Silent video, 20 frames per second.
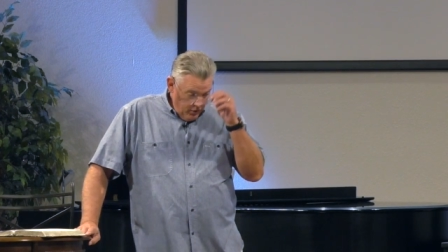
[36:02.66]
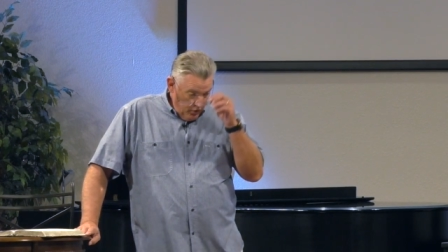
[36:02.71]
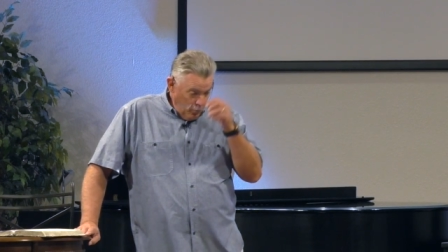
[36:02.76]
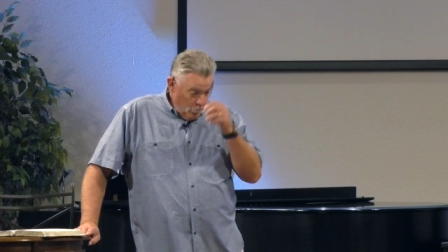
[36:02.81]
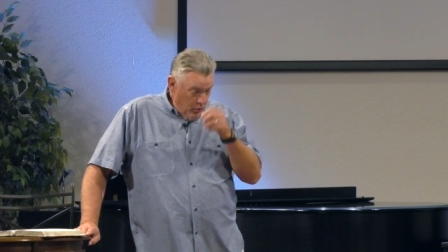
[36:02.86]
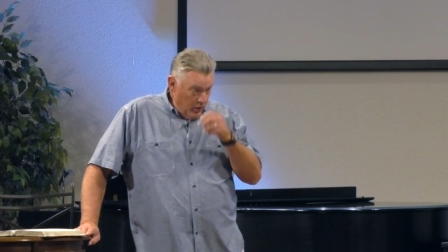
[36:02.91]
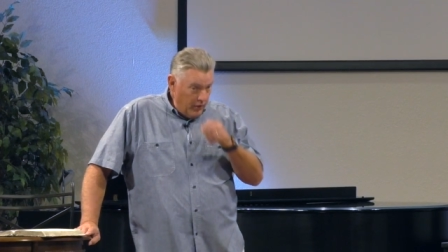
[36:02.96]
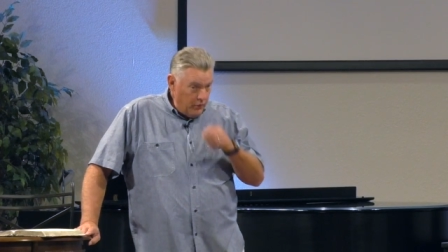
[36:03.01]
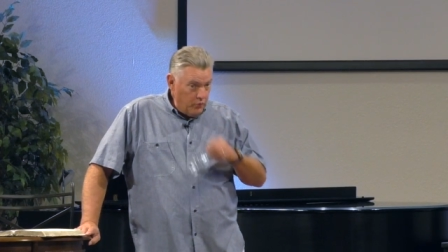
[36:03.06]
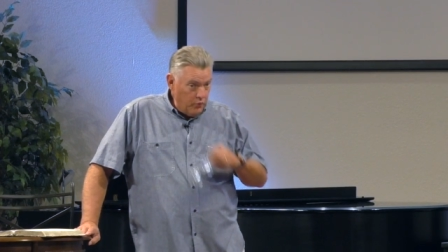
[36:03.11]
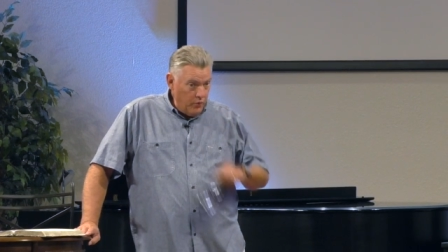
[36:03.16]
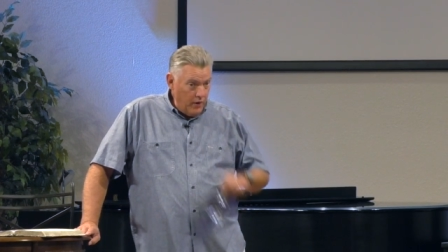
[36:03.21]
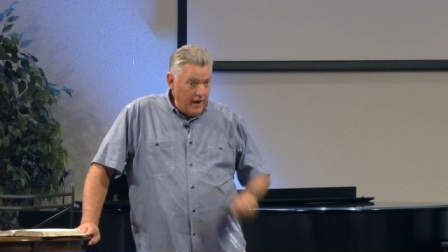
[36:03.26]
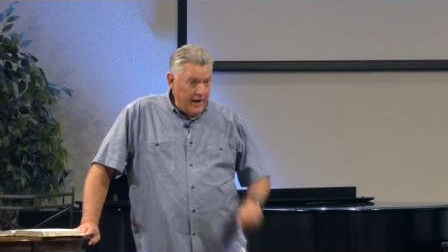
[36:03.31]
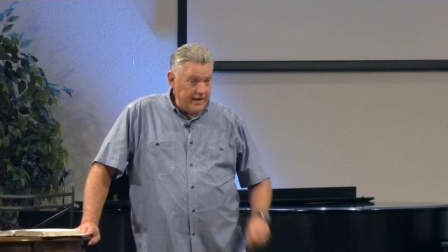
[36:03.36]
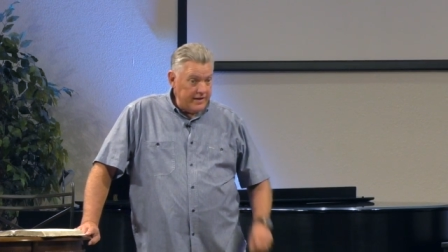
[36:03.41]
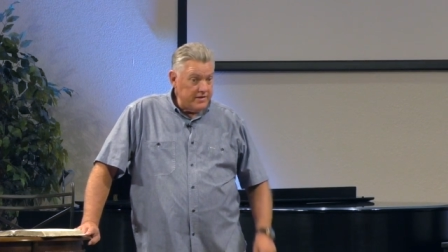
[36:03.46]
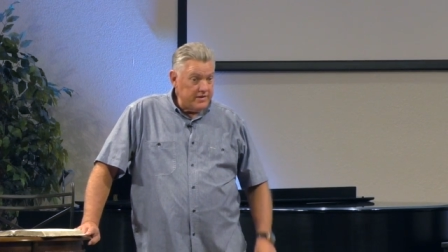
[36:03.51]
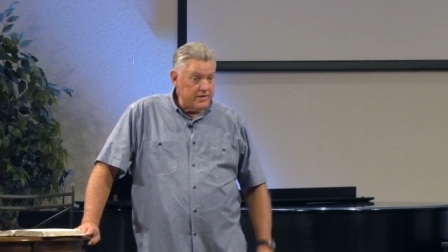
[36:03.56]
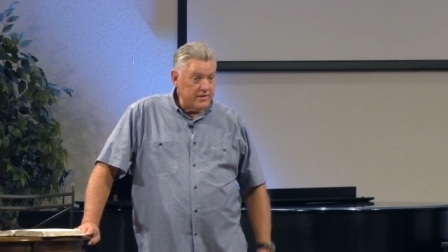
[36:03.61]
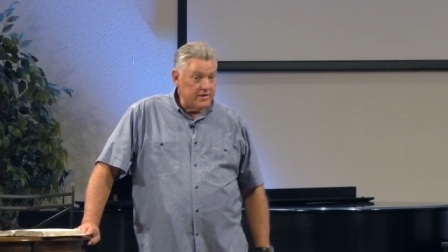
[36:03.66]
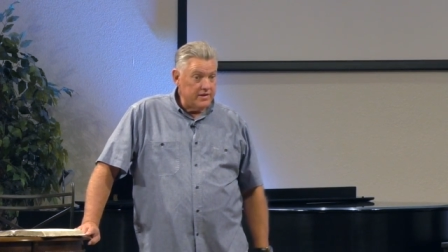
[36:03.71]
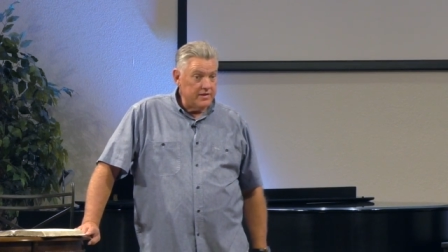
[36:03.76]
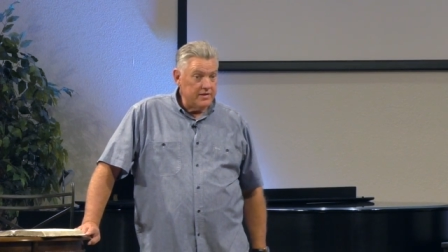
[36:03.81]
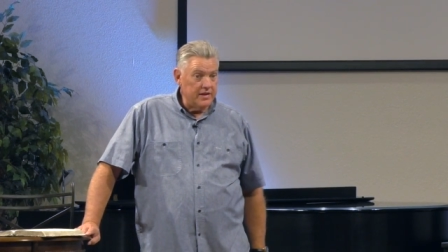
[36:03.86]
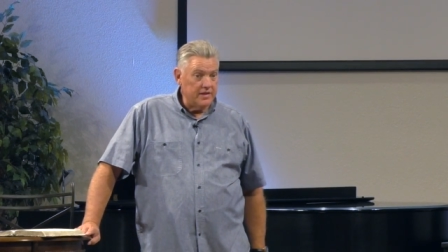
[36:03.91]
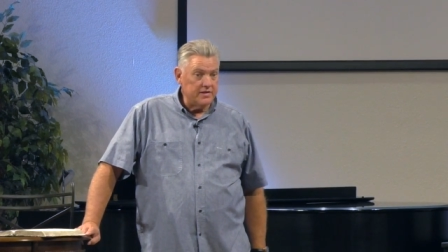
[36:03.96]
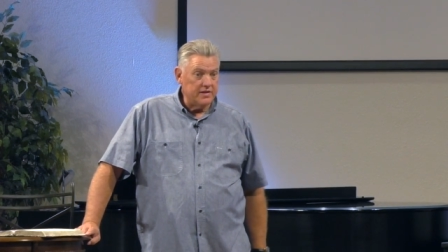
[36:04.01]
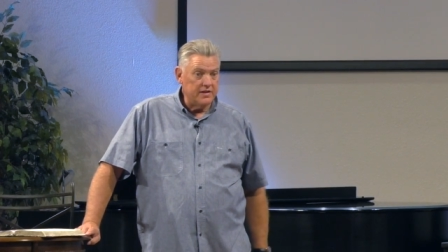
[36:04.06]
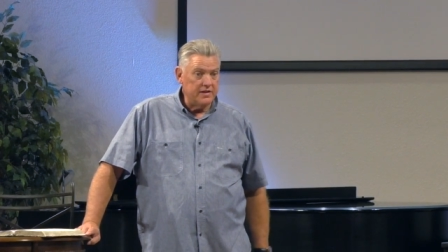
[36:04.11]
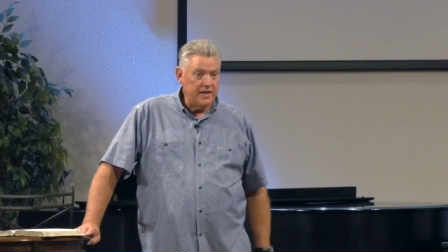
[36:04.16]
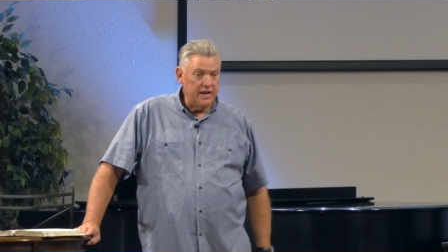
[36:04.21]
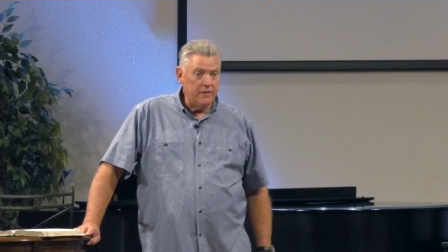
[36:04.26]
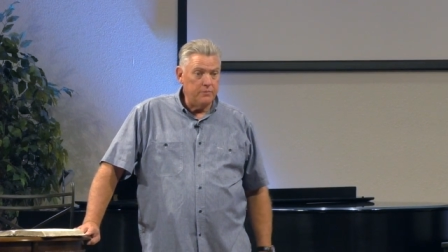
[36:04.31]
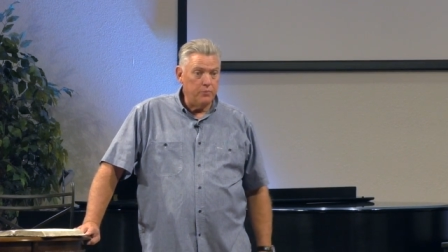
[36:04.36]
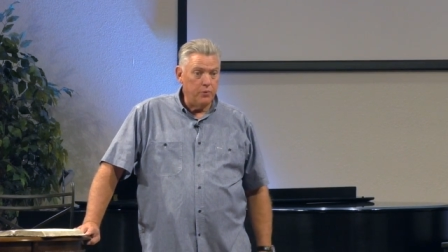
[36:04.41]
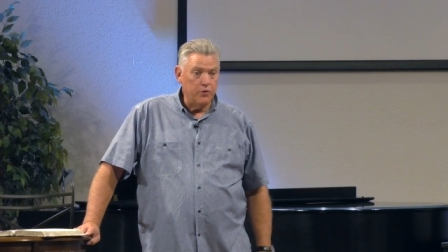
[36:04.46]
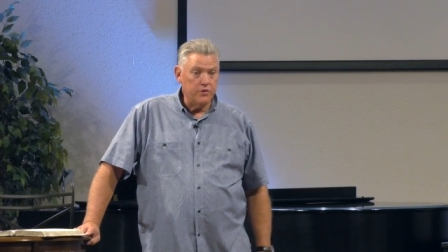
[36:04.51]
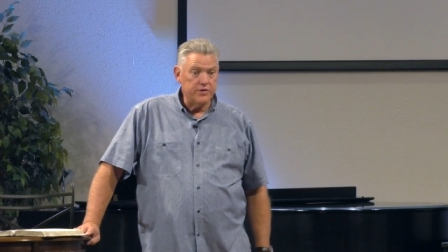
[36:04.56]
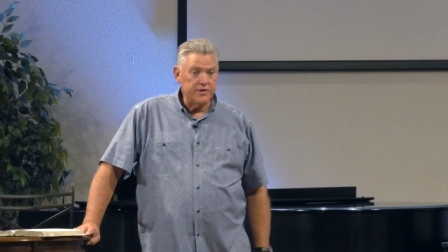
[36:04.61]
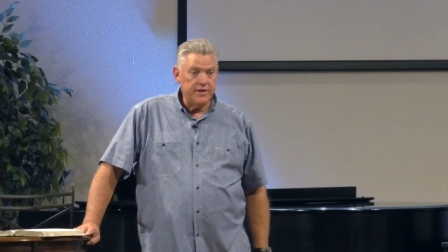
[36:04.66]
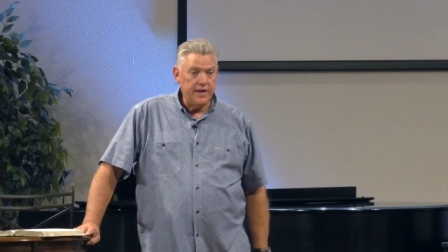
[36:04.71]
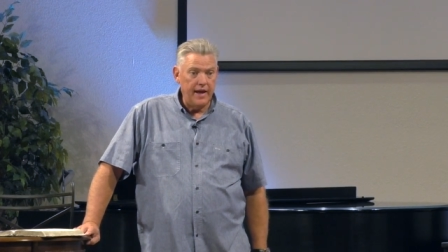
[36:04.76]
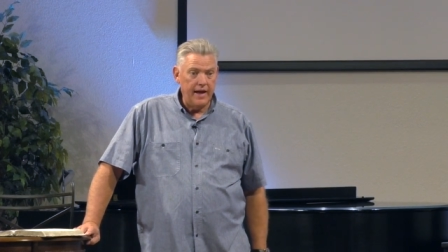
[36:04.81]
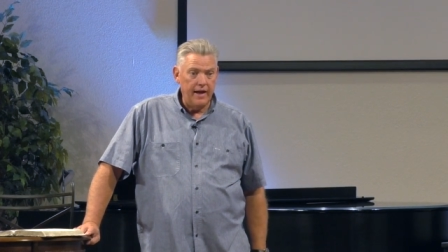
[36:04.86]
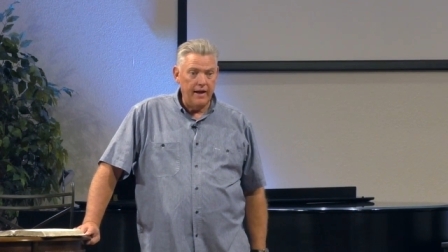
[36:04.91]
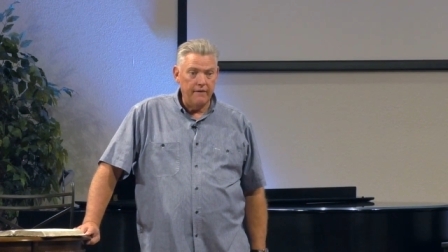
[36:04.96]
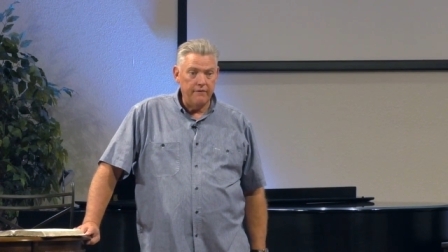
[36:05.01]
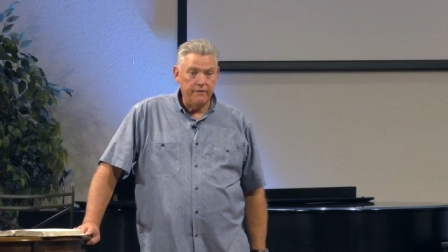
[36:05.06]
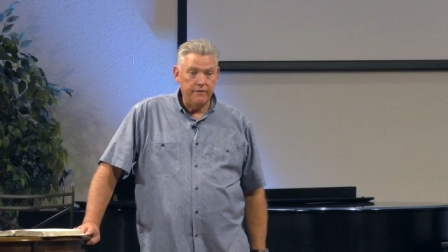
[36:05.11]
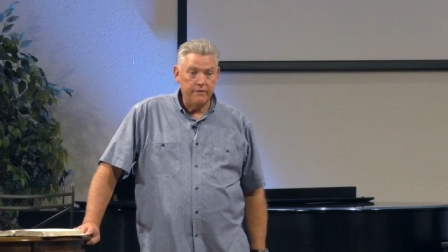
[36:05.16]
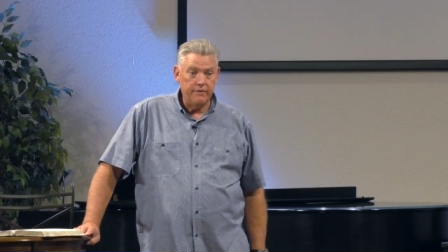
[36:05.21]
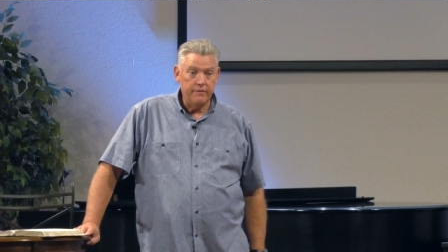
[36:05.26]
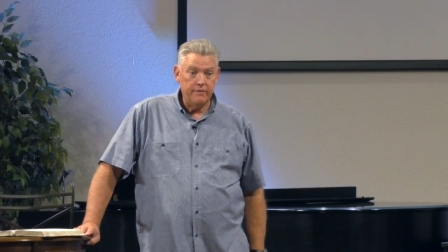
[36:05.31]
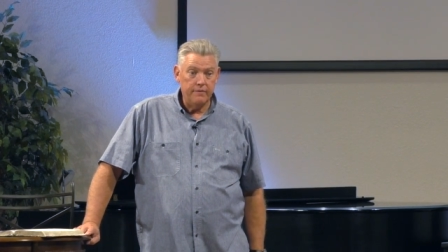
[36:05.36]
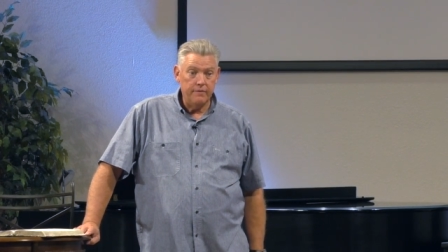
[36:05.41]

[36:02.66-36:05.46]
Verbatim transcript: or what rights does a dead person have?